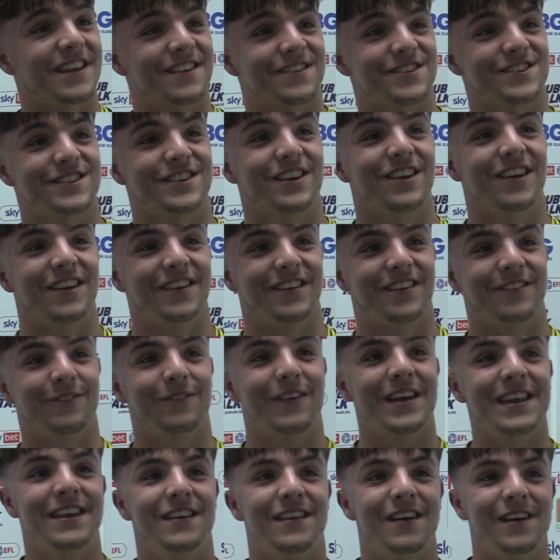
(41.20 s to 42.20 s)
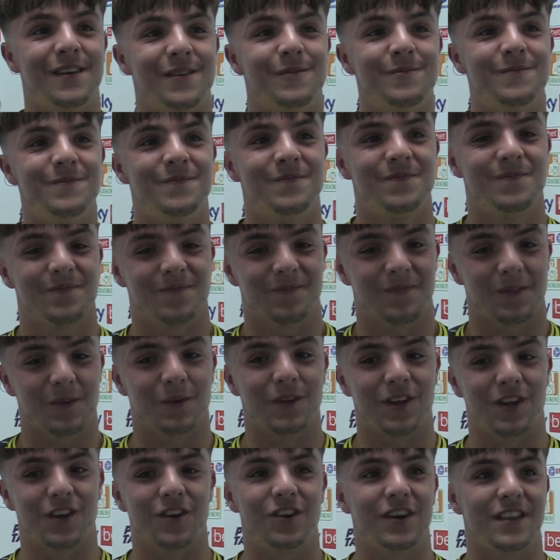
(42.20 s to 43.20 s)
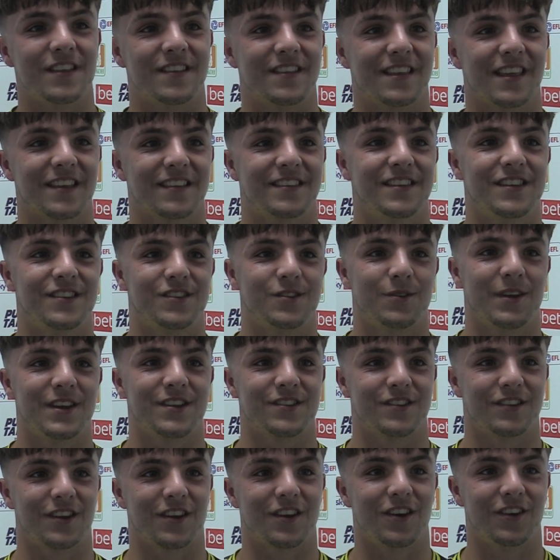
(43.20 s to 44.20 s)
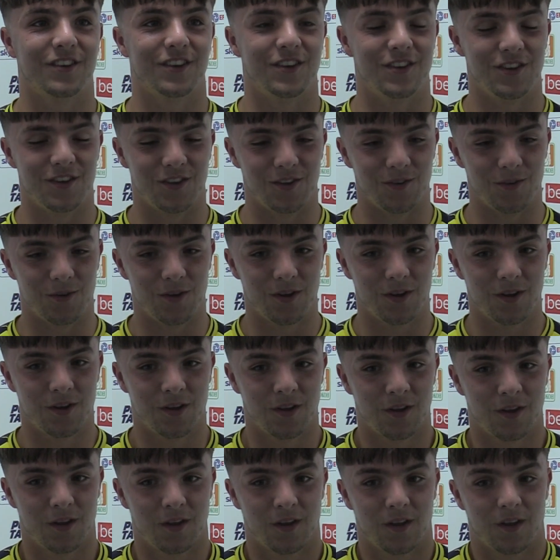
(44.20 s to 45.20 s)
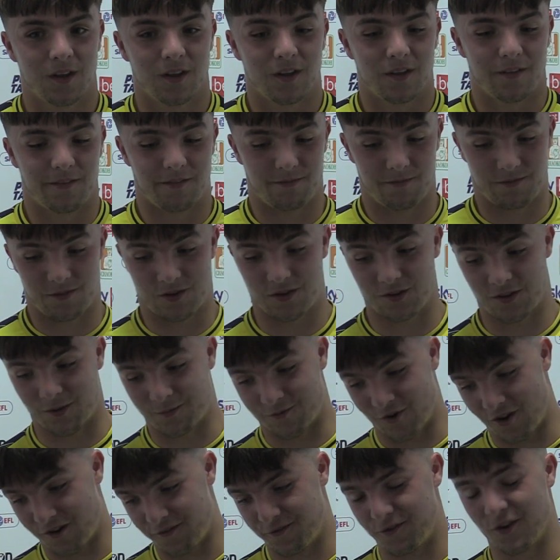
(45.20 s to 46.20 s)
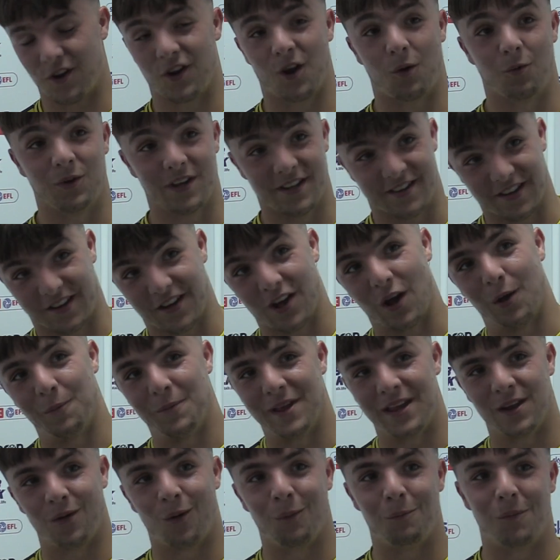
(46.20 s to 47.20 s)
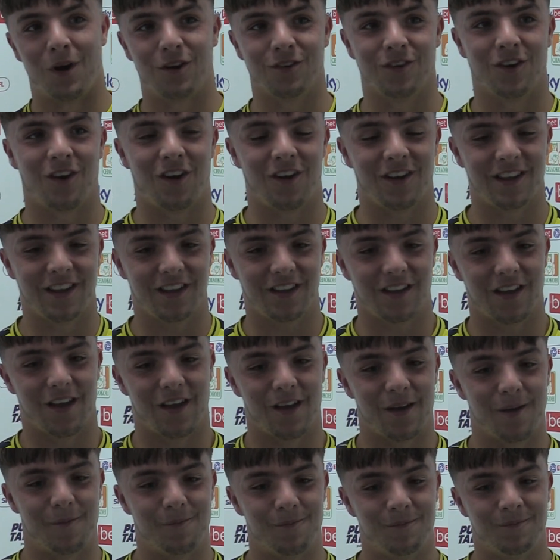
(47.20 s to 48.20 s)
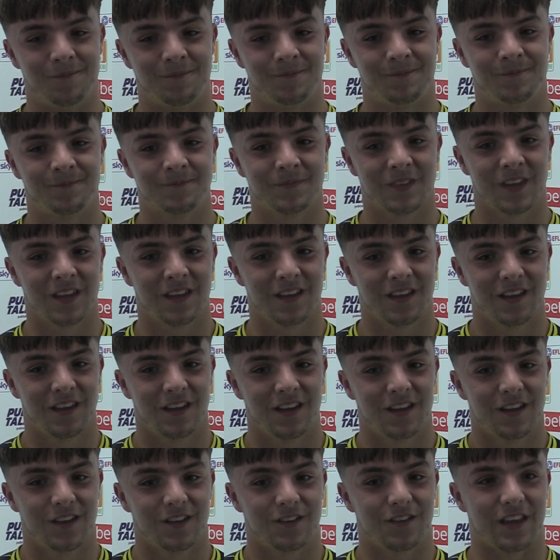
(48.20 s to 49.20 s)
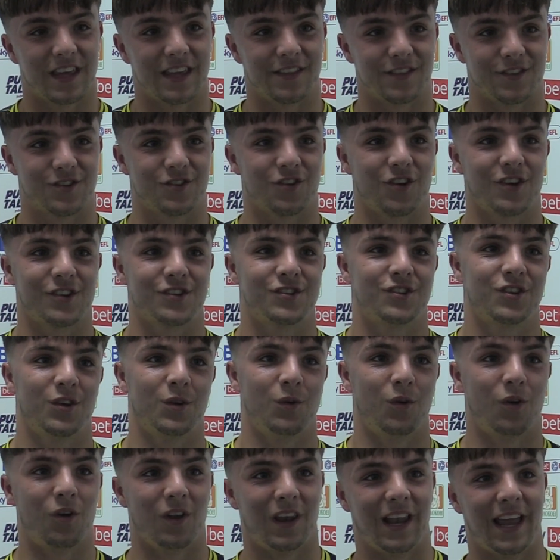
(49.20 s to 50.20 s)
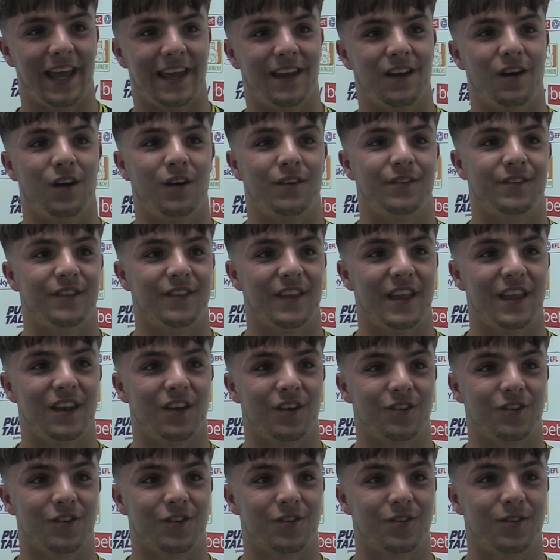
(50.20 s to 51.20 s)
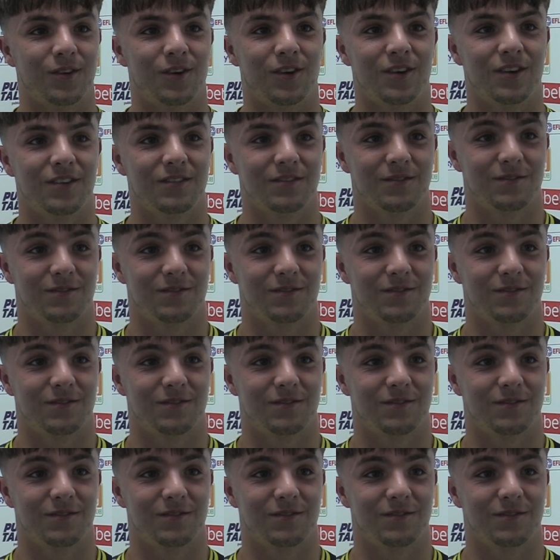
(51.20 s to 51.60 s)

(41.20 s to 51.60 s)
outside. When, um, when I got into that situation, I kind of knew, because I'm right footed, I wanted to come in on my right um, to either try and shoot or lay it off, and then I just thought,